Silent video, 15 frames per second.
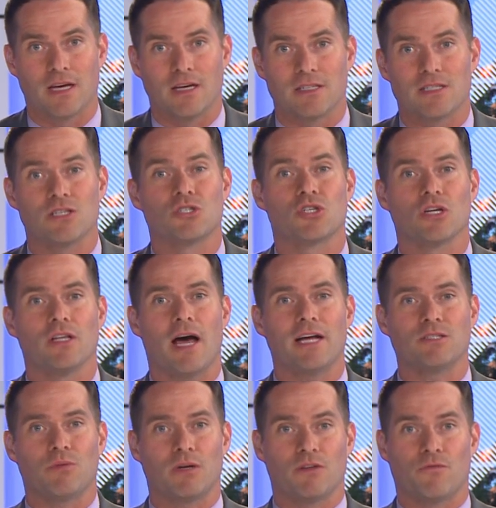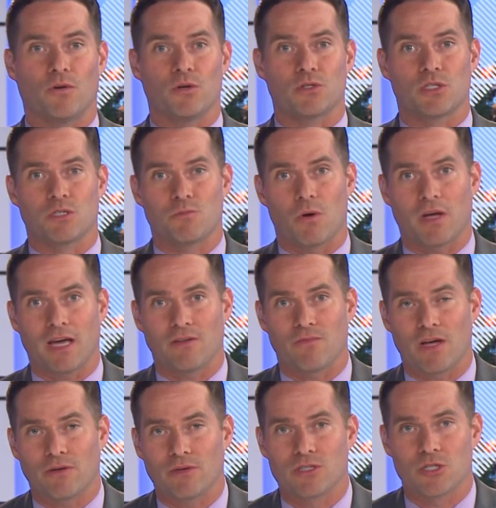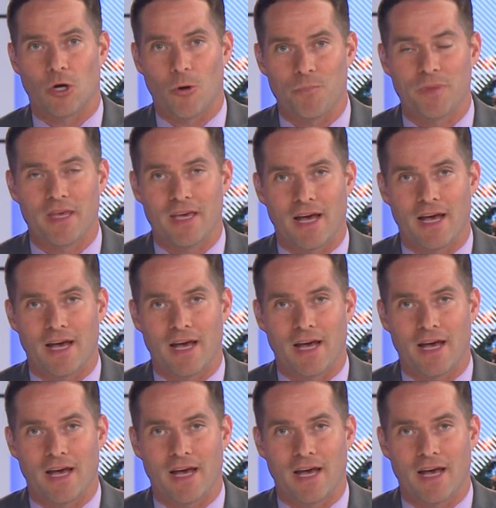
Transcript: Since July 21st, the Spokane Veterans Home